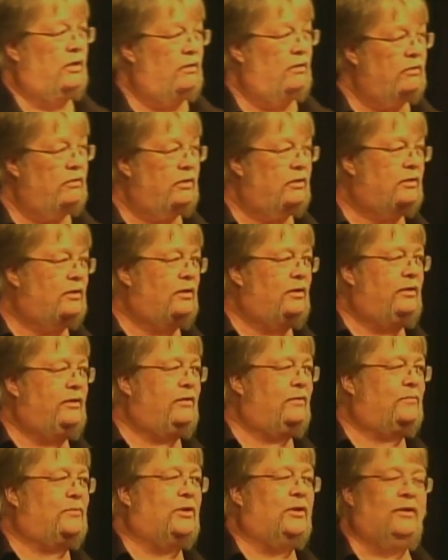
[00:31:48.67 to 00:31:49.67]
hung in the
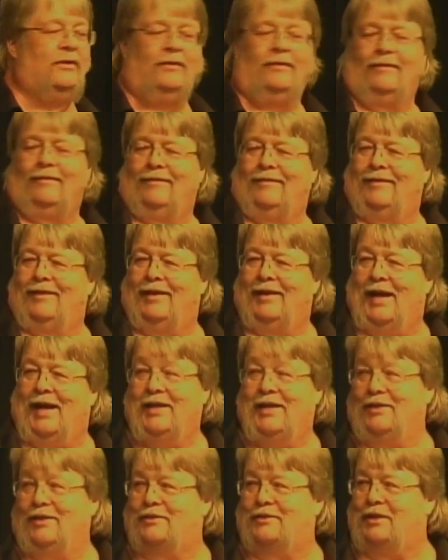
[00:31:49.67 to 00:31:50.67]
limbs.
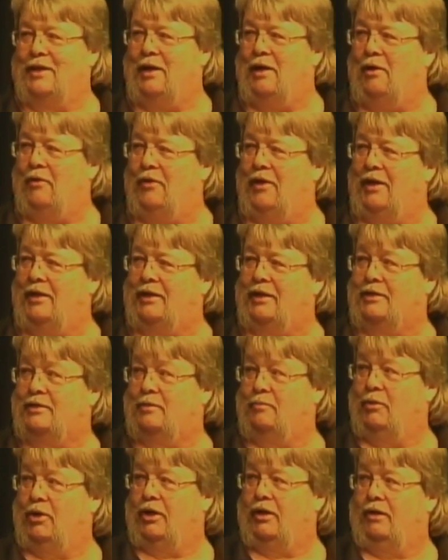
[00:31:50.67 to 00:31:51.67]
He didn't say all that.
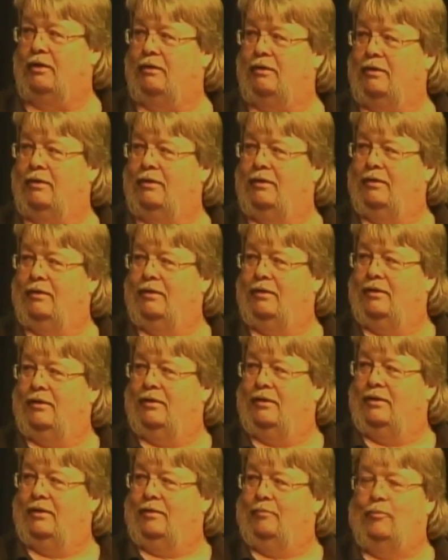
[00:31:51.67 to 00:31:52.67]
That's me.
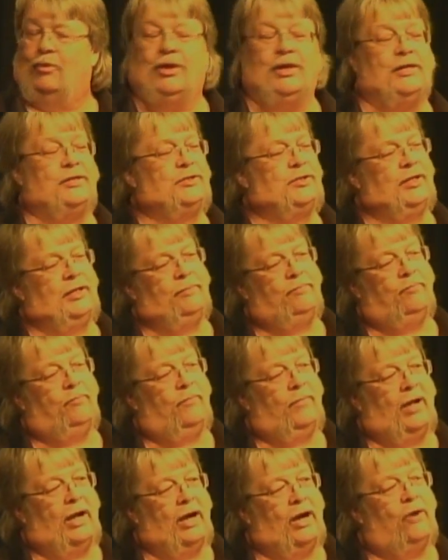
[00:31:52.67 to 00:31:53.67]
But he said,
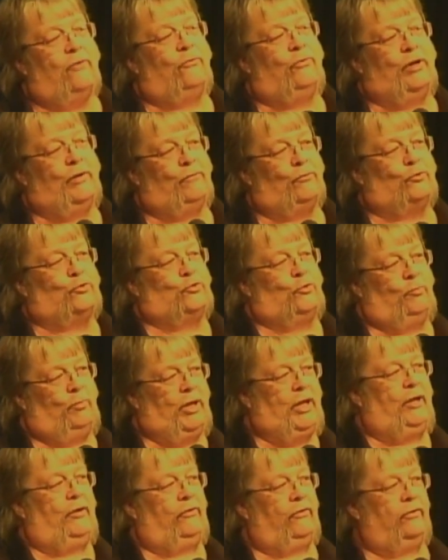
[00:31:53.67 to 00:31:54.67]
our rivers are
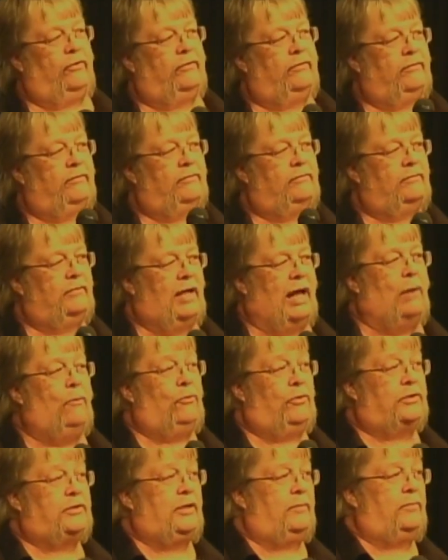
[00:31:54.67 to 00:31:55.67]
better. I
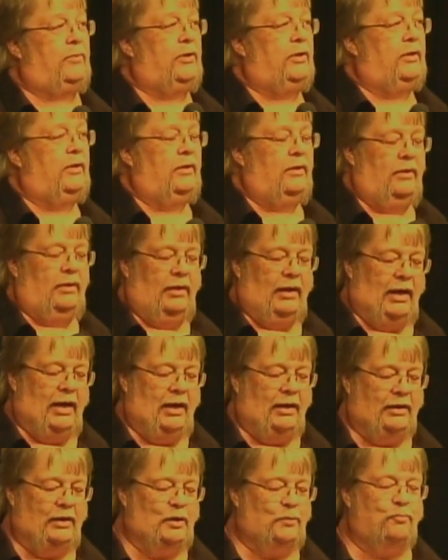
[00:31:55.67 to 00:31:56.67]
want to dip.
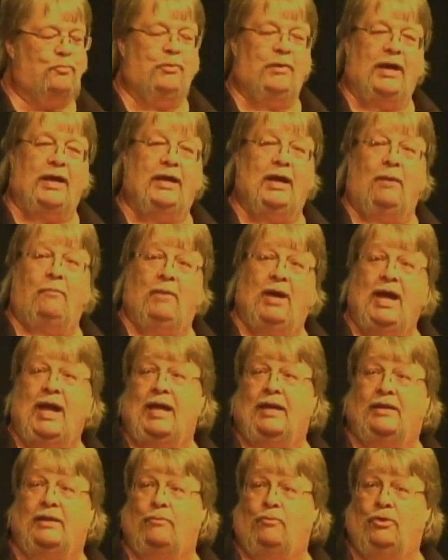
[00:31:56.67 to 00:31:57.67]
And he got
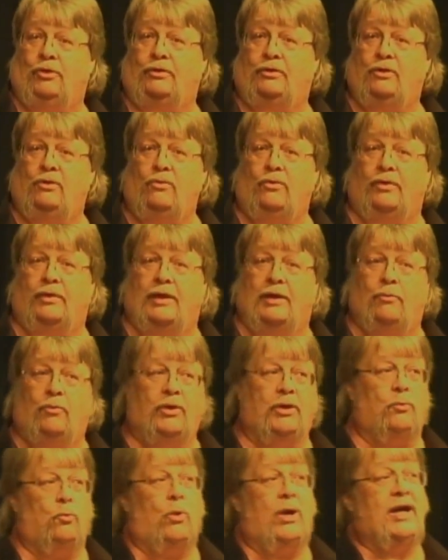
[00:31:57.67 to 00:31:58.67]
mad, and he wouldn't do it. He
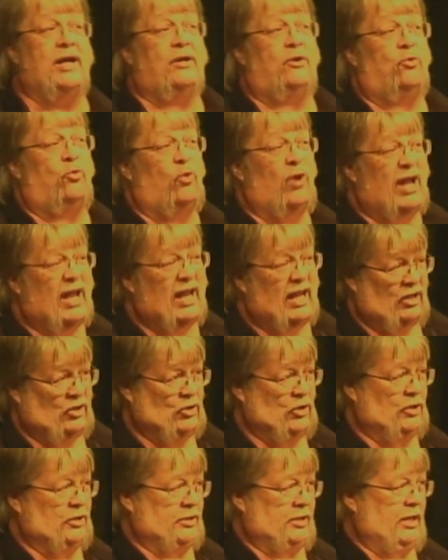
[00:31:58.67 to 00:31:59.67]
went away in a
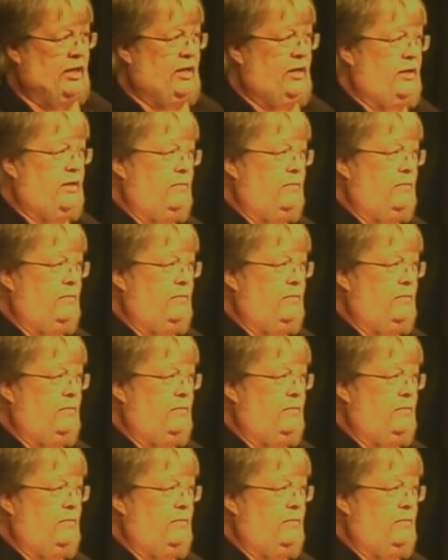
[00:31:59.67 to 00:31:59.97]
rage, it said,